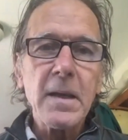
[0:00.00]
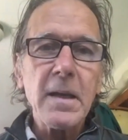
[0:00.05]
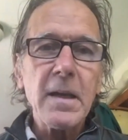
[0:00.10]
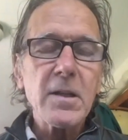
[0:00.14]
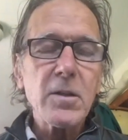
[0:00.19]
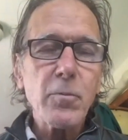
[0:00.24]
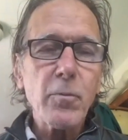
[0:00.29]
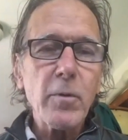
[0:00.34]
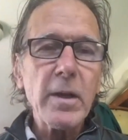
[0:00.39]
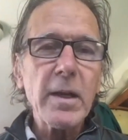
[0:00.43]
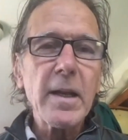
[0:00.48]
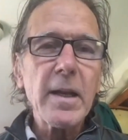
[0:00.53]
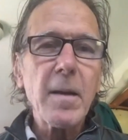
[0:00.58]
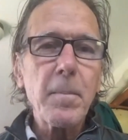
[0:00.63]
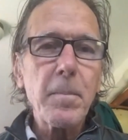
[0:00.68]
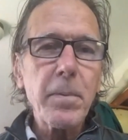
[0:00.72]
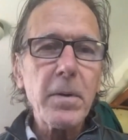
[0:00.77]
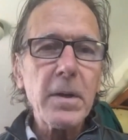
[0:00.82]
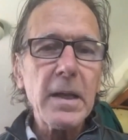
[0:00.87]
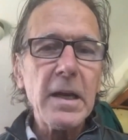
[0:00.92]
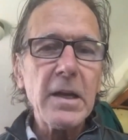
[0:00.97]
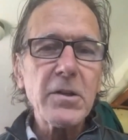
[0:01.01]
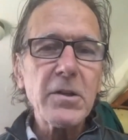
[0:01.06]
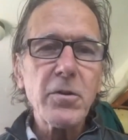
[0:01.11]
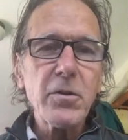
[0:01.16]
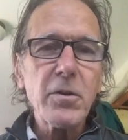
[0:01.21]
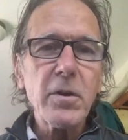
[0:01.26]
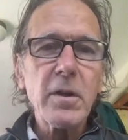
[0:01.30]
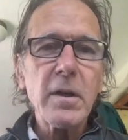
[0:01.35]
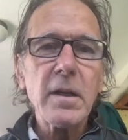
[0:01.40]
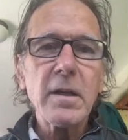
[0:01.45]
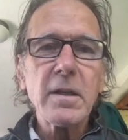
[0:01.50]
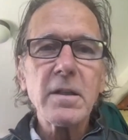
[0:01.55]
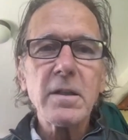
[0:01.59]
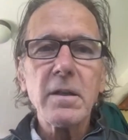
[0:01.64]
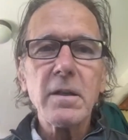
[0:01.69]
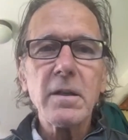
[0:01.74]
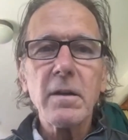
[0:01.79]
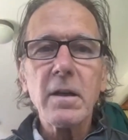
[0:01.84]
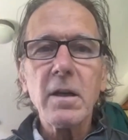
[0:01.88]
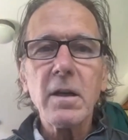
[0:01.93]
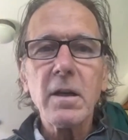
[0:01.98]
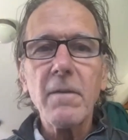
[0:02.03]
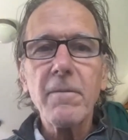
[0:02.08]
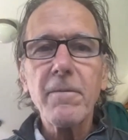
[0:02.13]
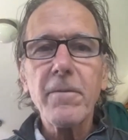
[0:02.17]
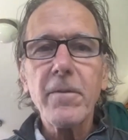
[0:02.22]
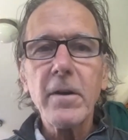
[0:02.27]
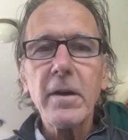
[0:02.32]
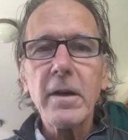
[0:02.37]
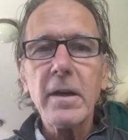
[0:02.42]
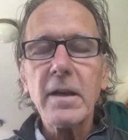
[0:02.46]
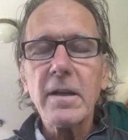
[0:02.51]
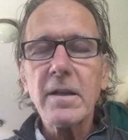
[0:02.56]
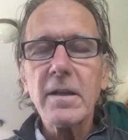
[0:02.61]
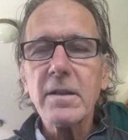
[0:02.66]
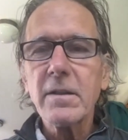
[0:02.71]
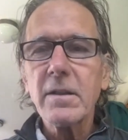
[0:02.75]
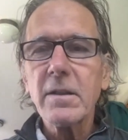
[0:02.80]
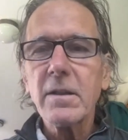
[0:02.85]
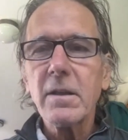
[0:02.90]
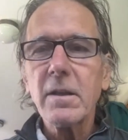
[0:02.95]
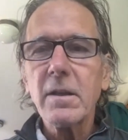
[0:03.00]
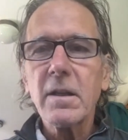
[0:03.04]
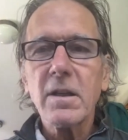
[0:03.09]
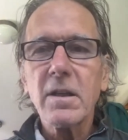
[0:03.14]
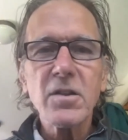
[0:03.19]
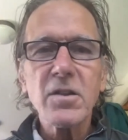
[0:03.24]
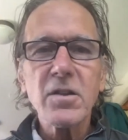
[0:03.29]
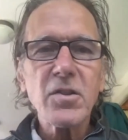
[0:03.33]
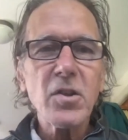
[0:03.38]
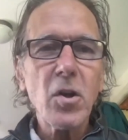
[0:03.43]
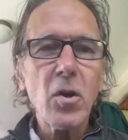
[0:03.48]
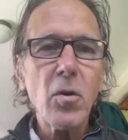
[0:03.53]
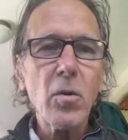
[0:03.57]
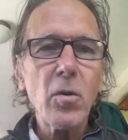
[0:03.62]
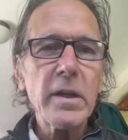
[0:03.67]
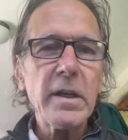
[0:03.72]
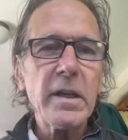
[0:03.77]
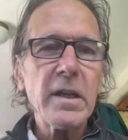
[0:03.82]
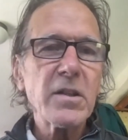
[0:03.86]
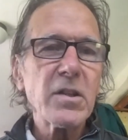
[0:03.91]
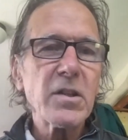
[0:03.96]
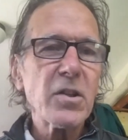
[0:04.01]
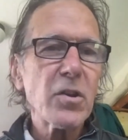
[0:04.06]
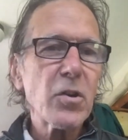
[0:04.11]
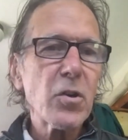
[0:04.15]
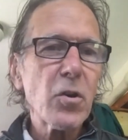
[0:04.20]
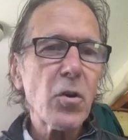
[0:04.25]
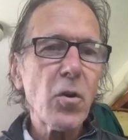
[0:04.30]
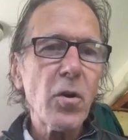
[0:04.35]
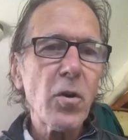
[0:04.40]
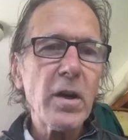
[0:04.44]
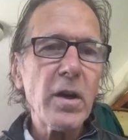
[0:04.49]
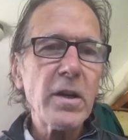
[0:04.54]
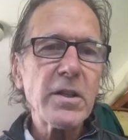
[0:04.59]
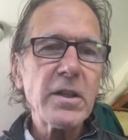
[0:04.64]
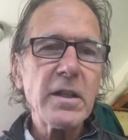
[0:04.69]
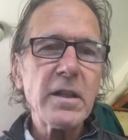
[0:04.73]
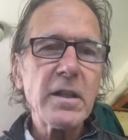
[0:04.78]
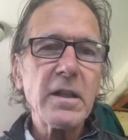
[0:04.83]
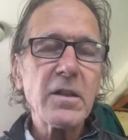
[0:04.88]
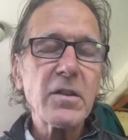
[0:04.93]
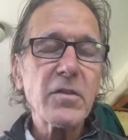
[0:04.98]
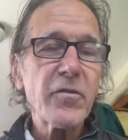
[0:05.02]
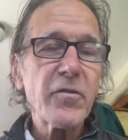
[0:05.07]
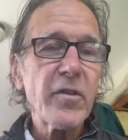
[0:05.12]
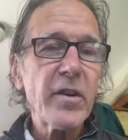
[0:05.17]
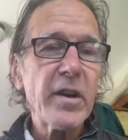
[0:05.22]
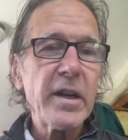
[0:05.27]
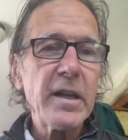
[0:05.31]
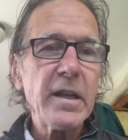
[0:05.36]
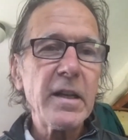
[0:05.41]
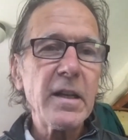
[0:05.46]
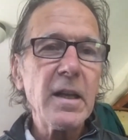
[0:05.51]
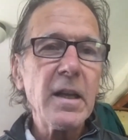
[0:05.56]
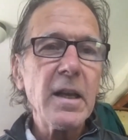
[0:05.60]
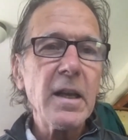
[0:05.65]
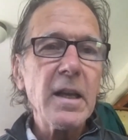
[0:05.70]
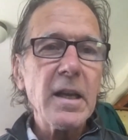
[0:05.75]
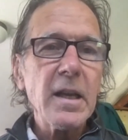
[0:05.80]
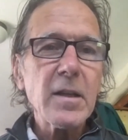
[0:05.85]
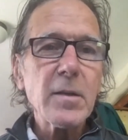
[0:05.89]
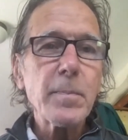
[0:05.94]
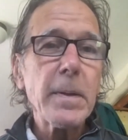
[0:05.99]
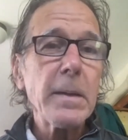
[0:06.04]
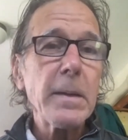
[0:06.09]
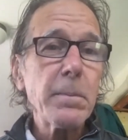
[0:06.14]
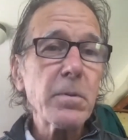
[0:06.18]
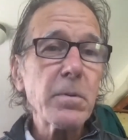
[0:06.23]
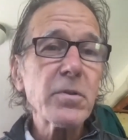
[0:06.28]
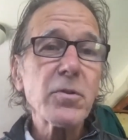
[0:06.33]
It's really a pleasure, it's a comfort, it's consoling, it's encouraging, it's funny. It's people's